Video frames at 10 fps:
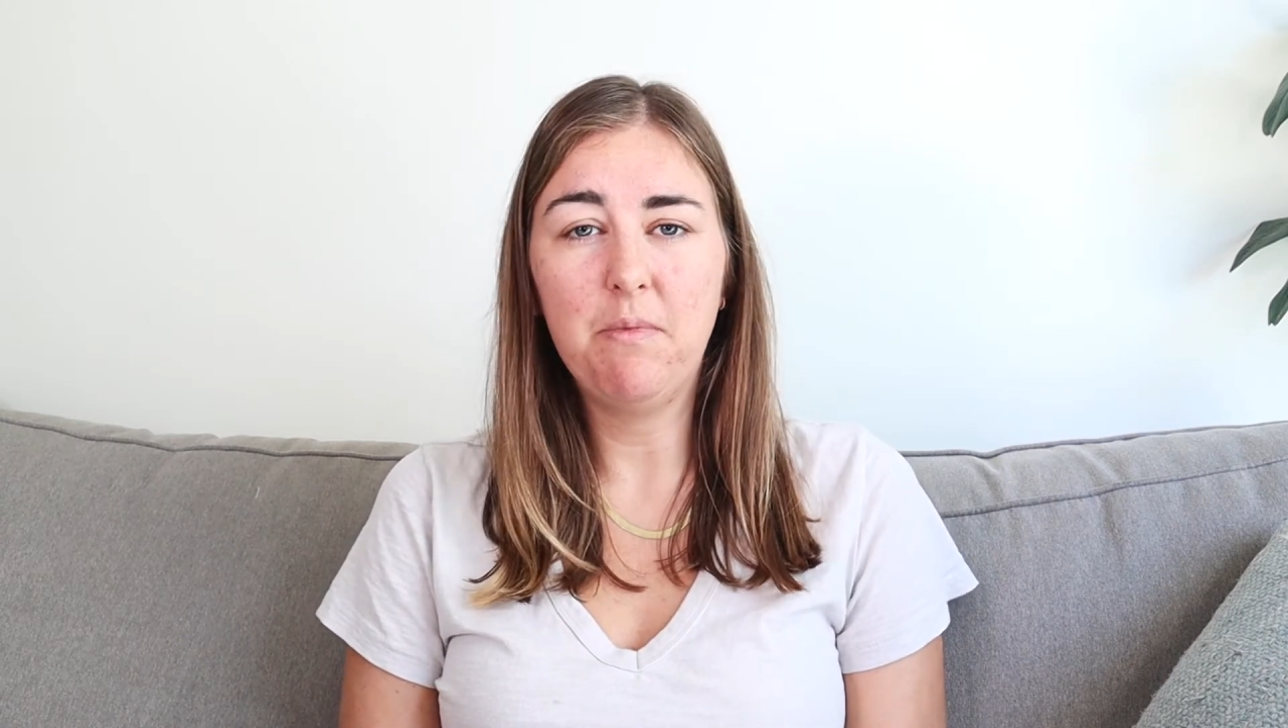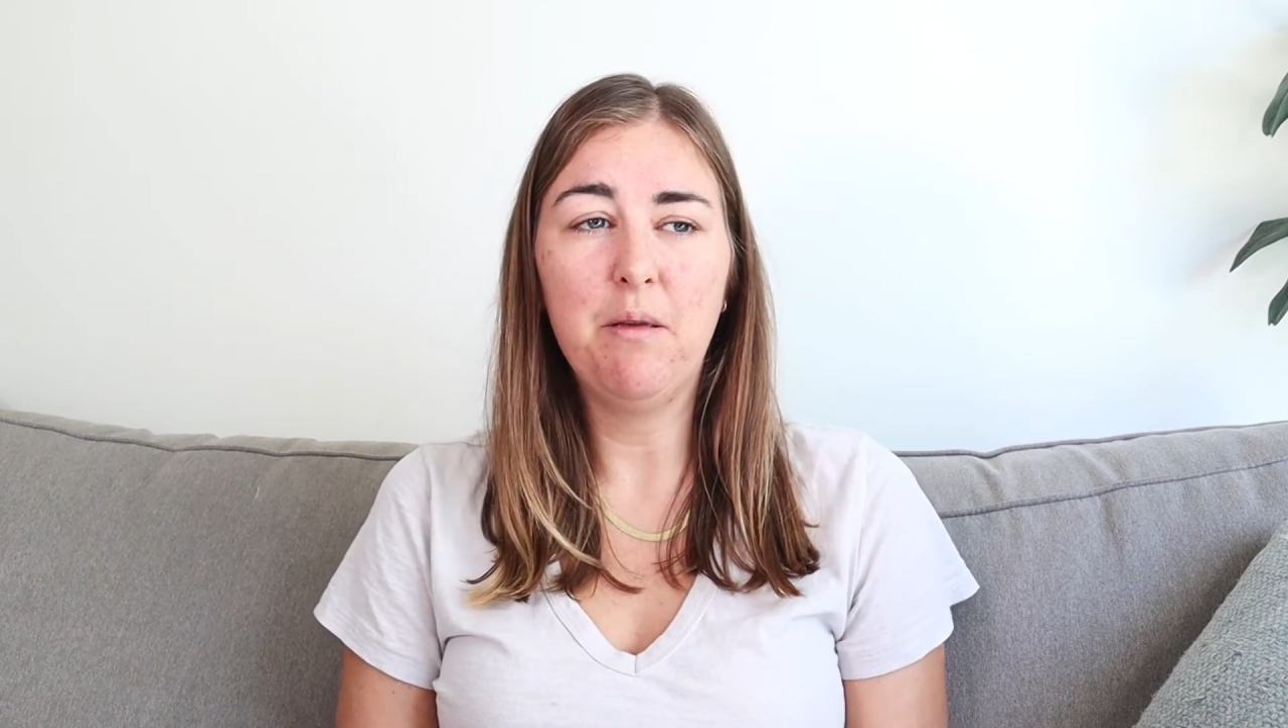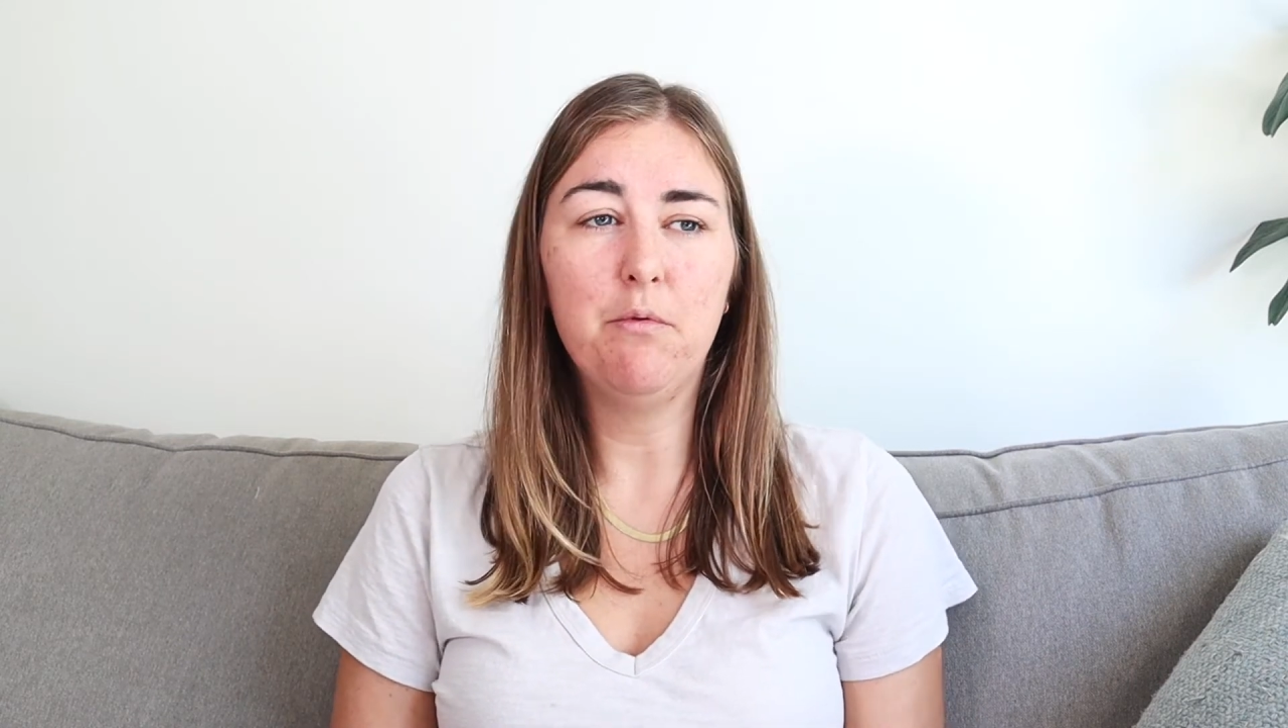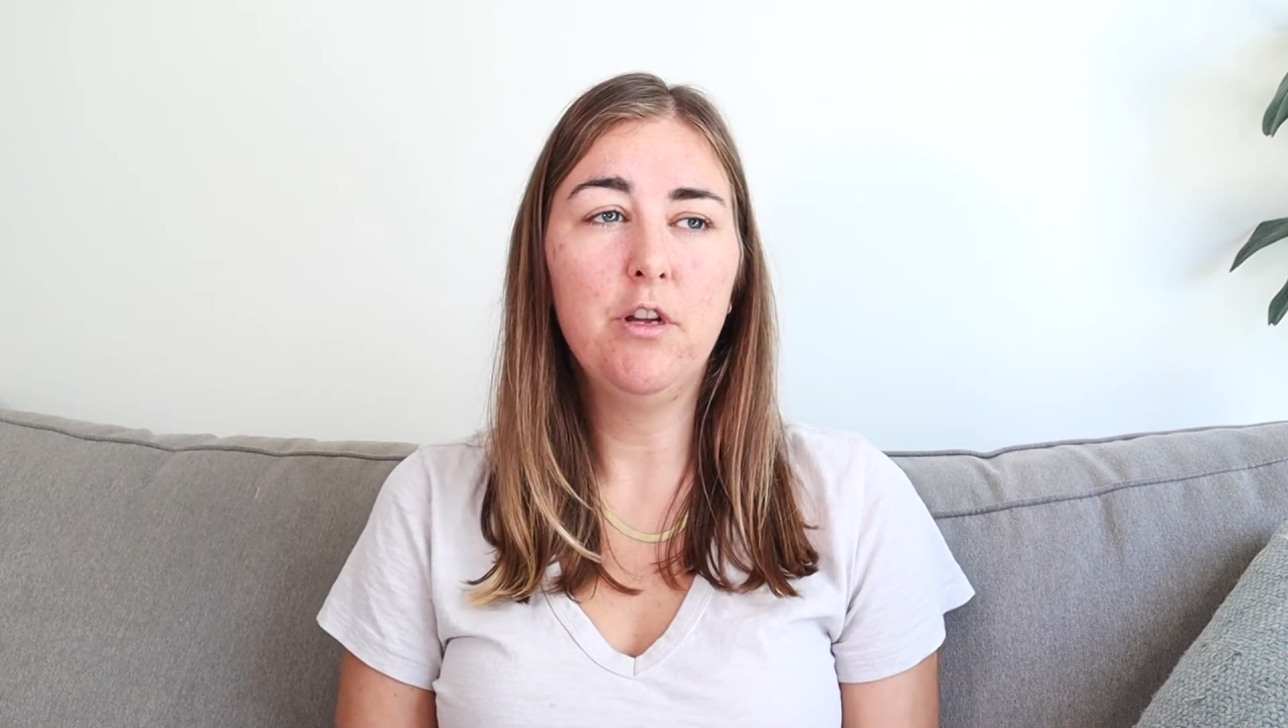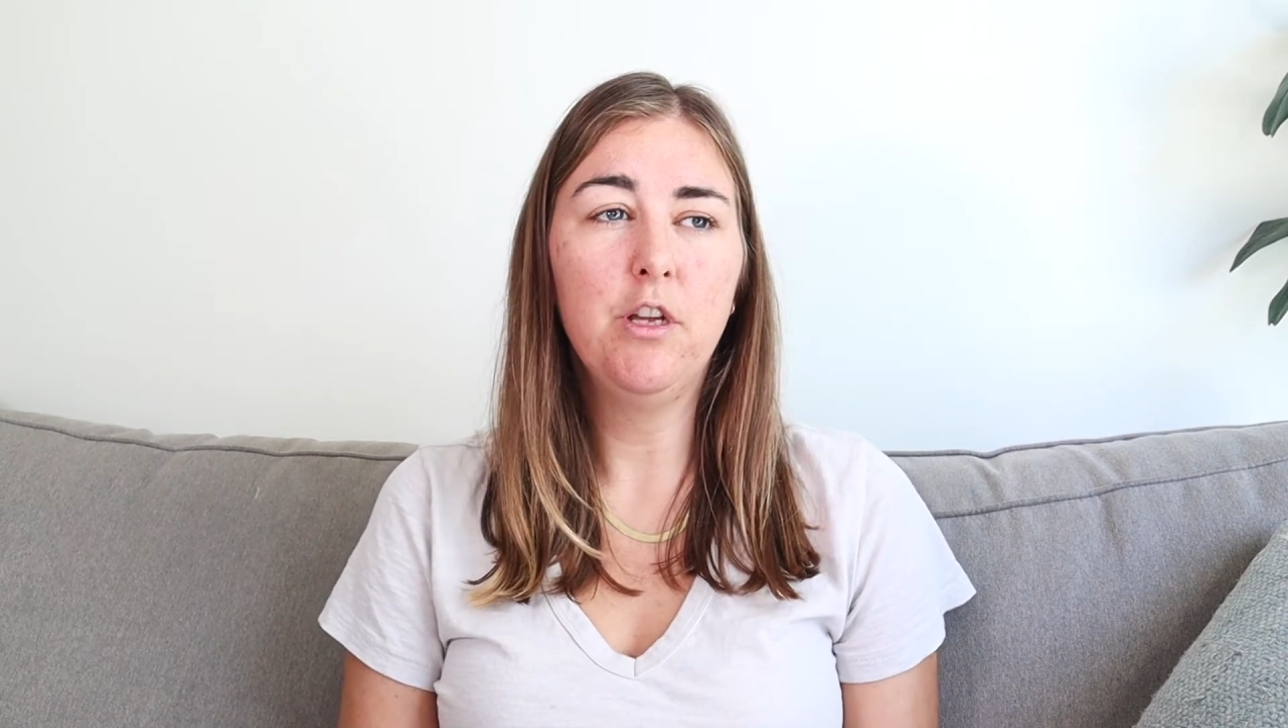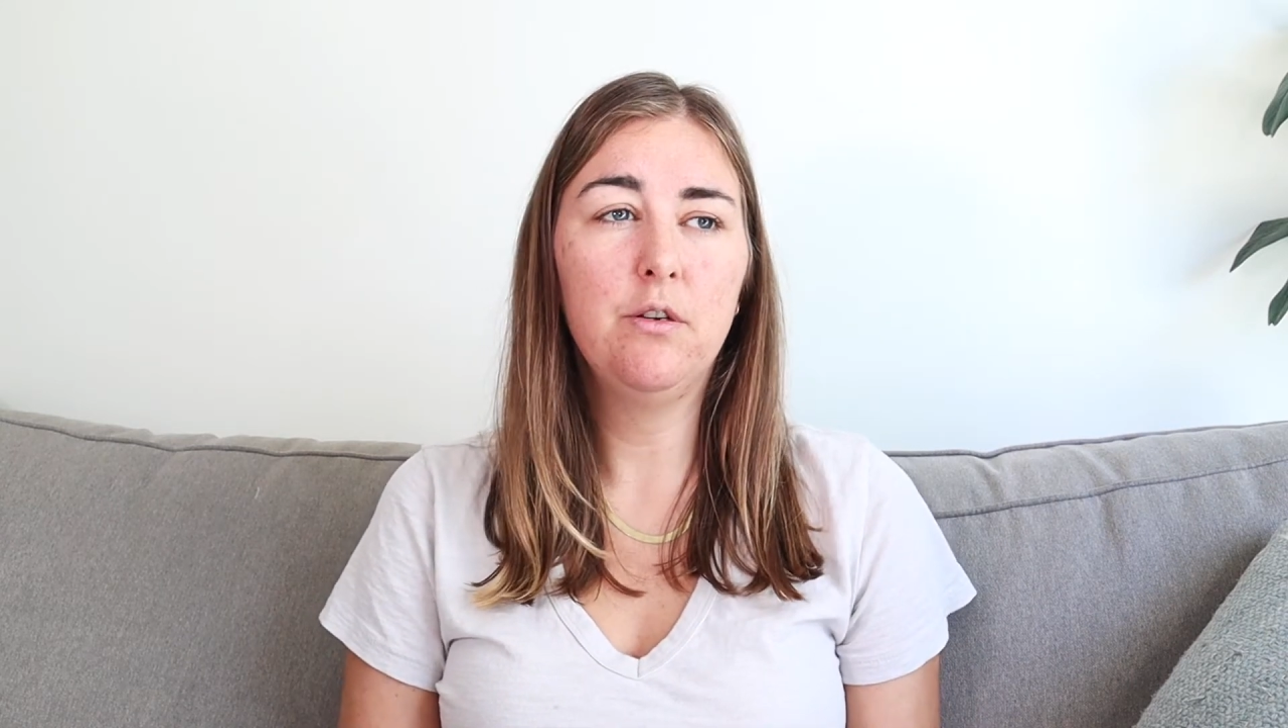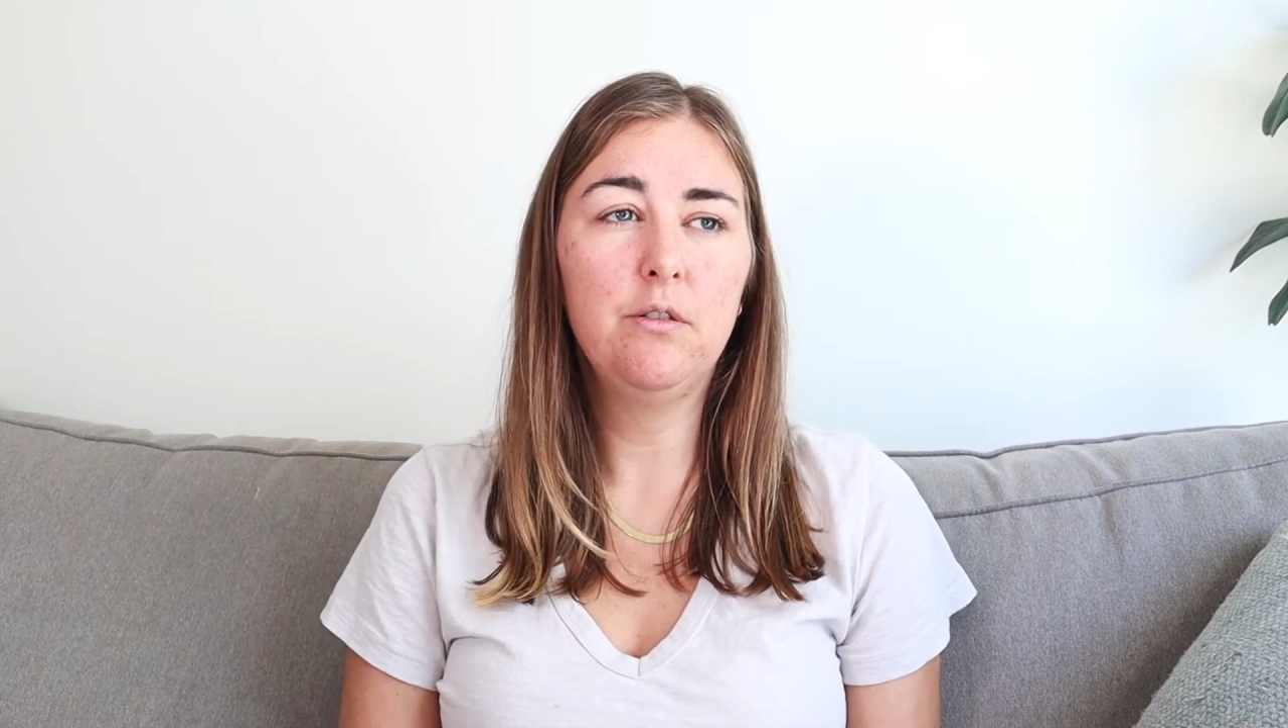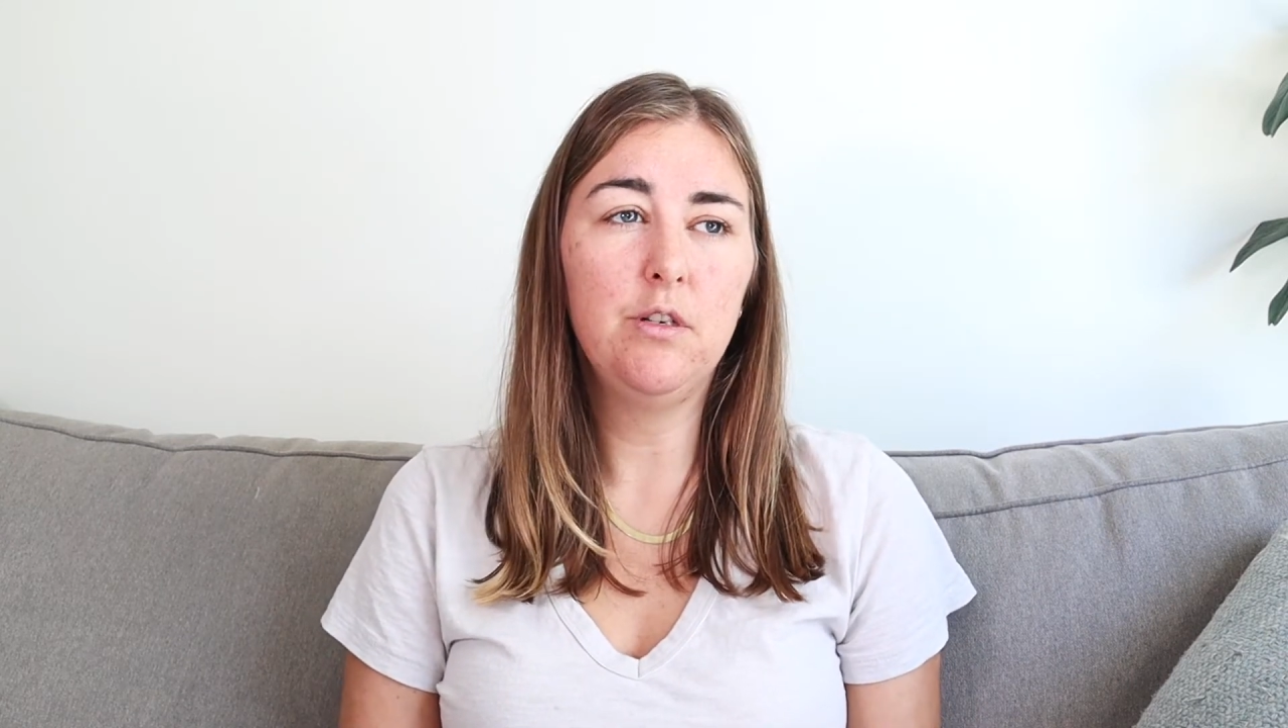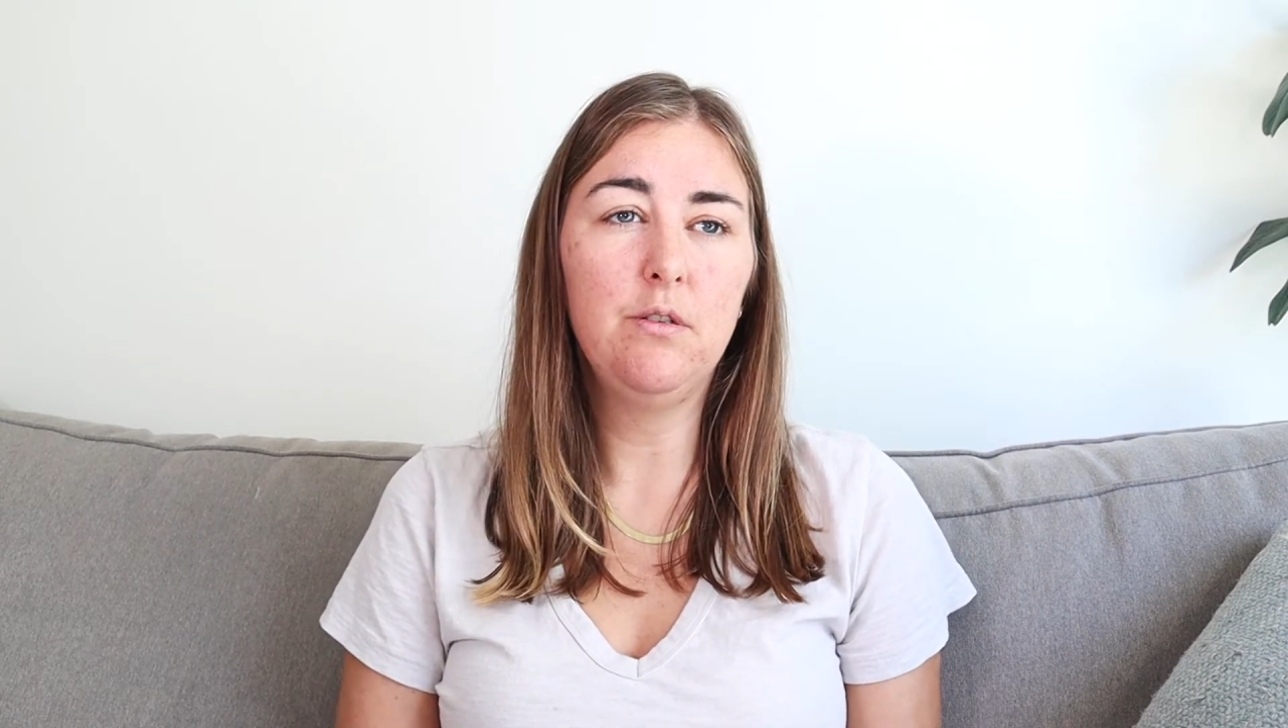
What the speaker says: people who do